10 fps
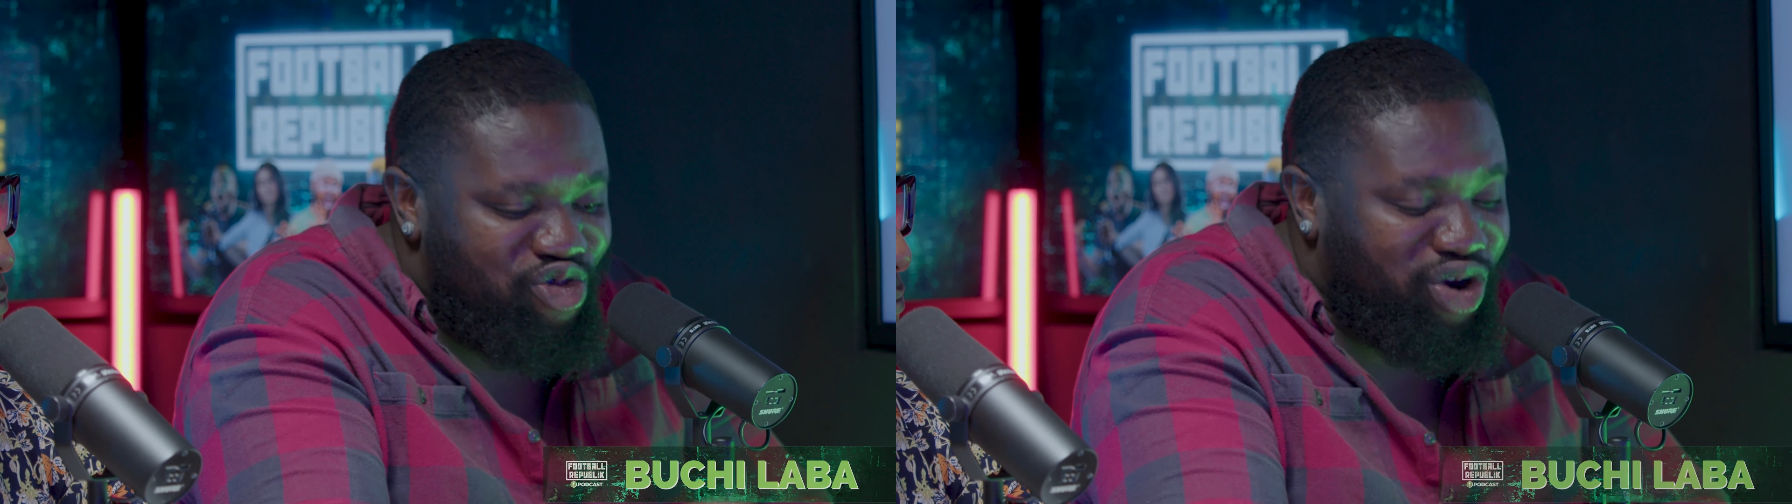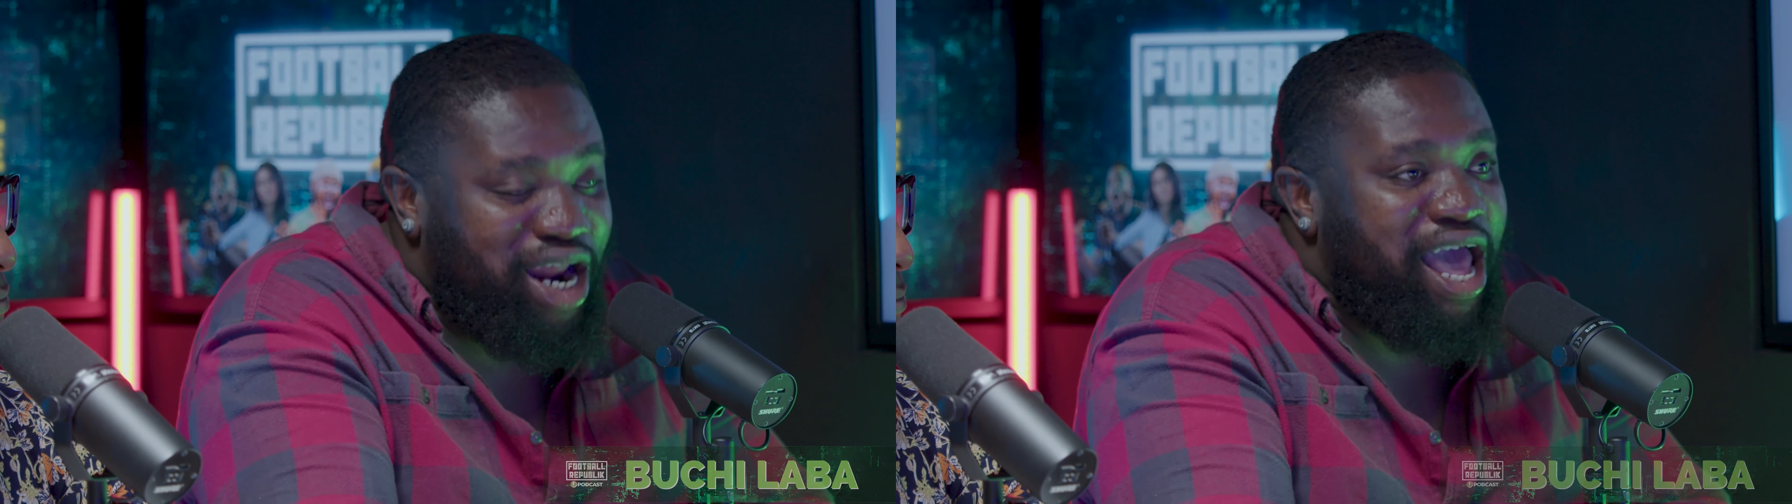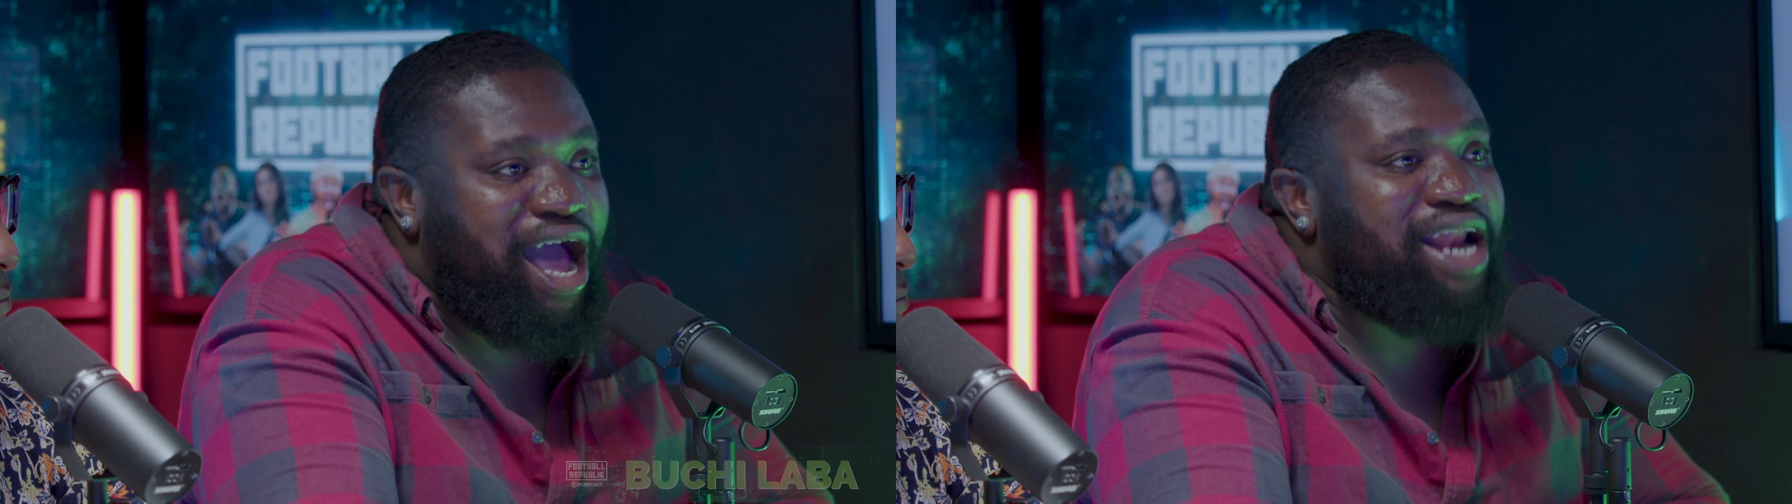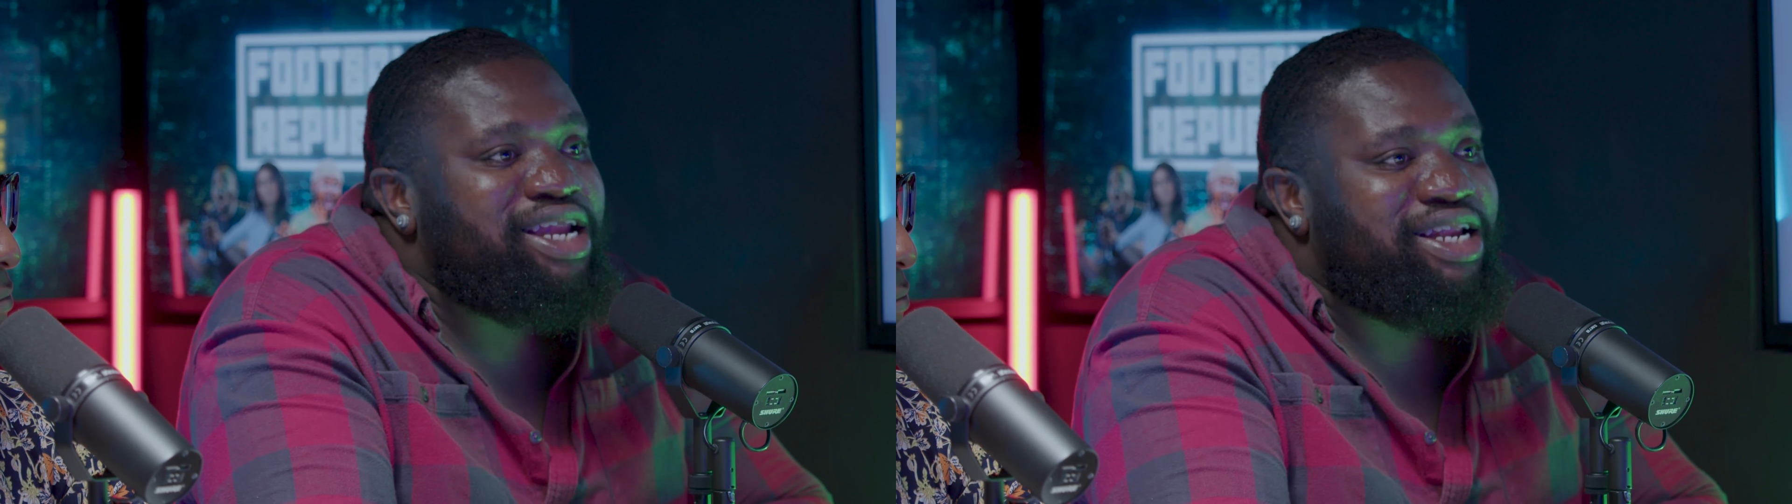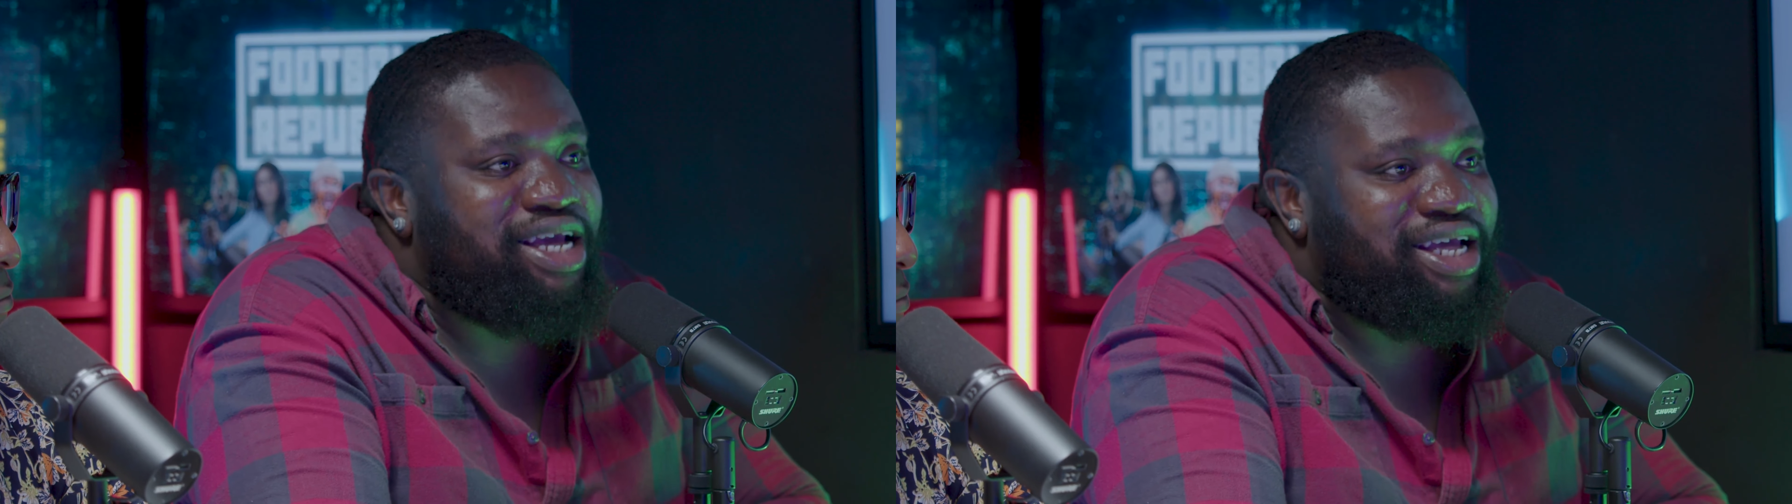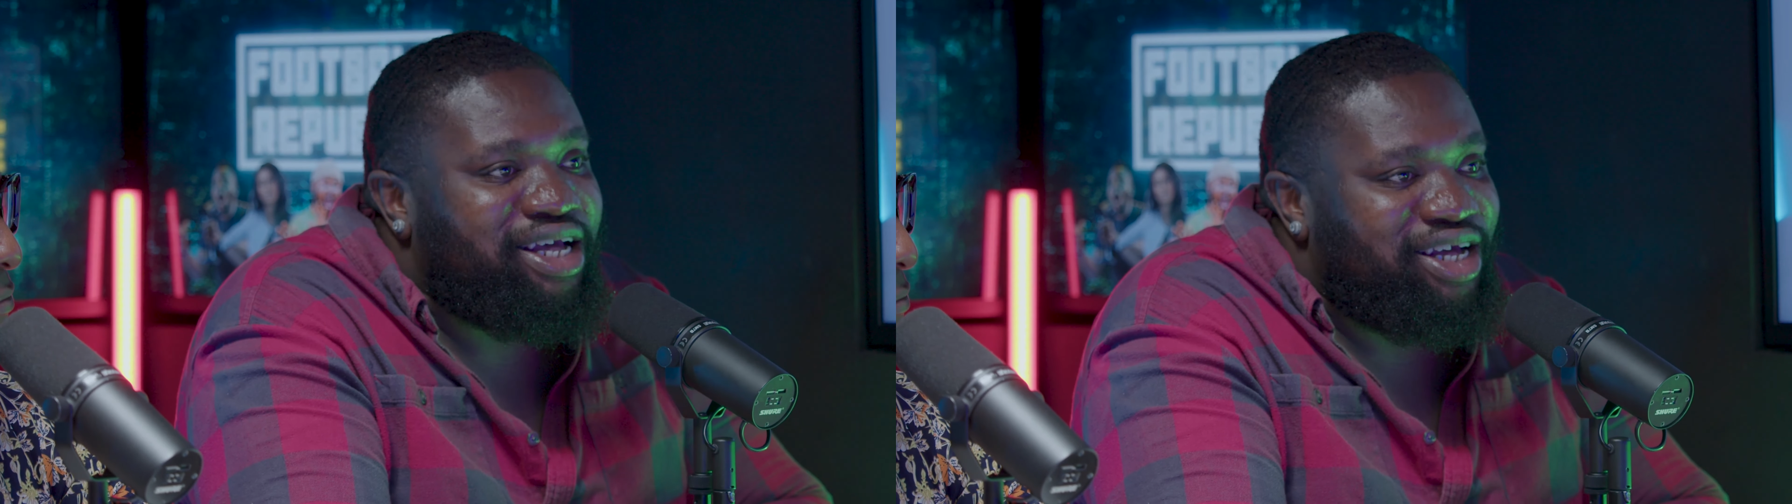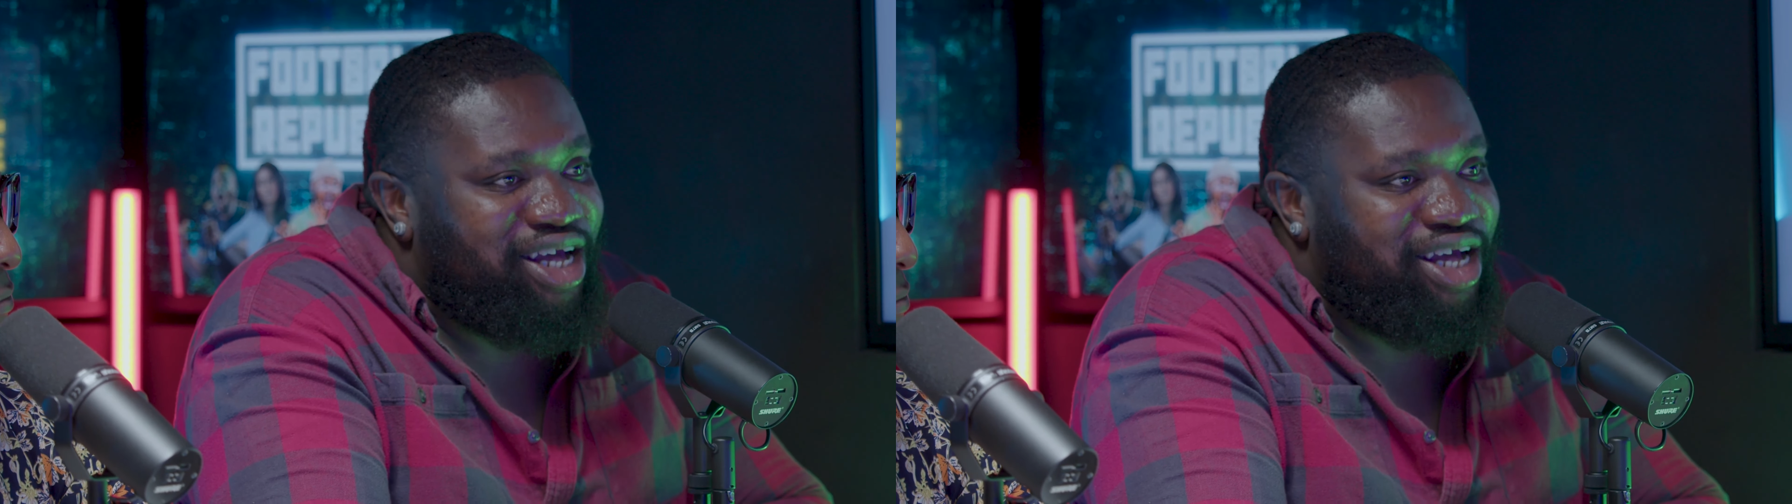So now they had the day.